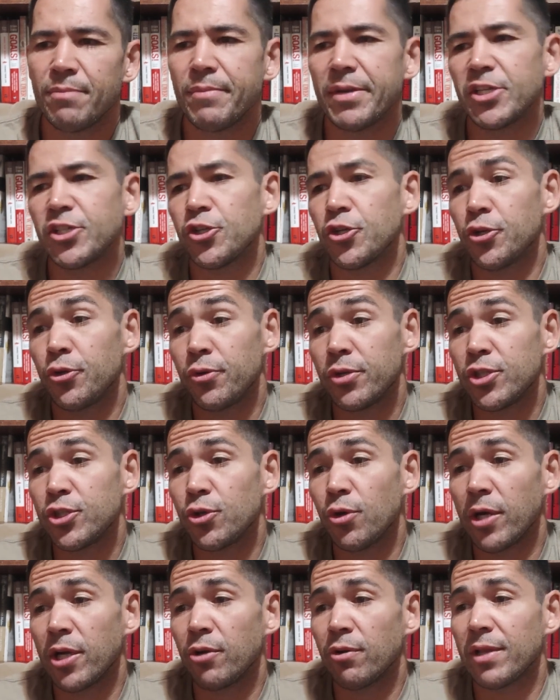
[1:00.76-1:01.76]
Make sure you
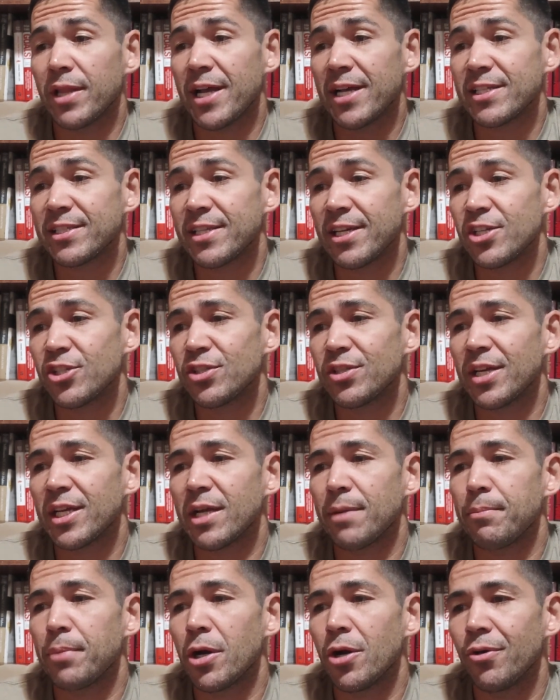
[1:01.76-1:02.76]
enjoy your relaxation
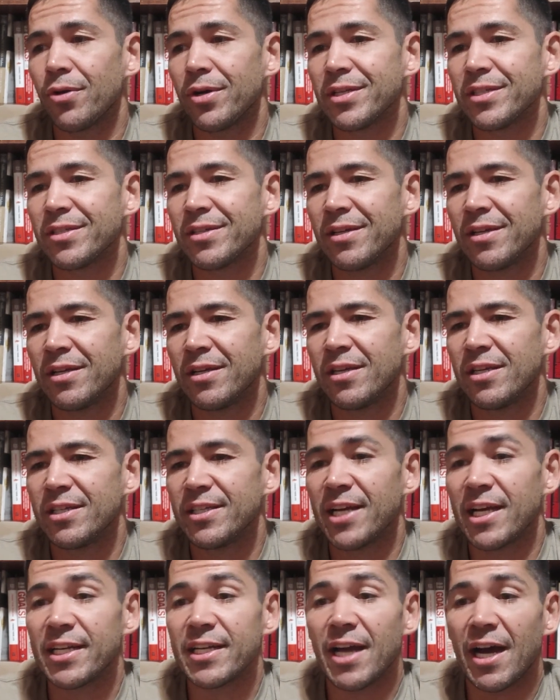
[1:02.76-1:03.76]
like a poet,
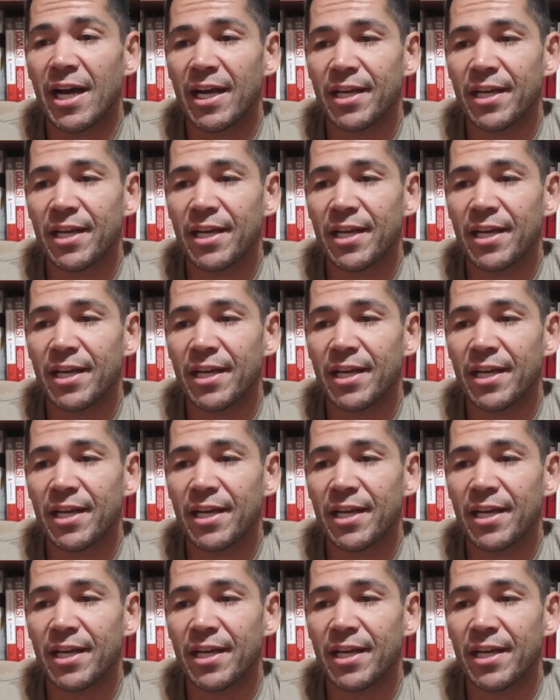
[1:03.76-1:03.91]
not